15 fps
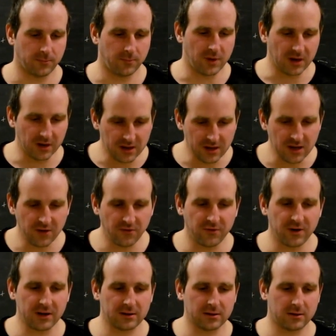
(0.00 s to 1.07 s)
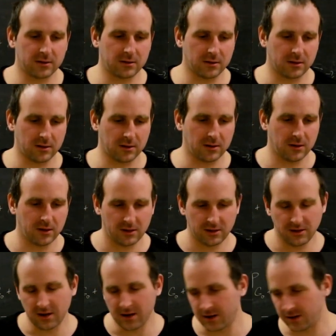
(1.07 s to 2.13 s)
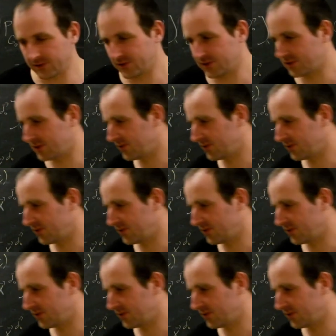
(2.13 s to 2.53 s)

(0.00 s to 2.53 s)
believe that there is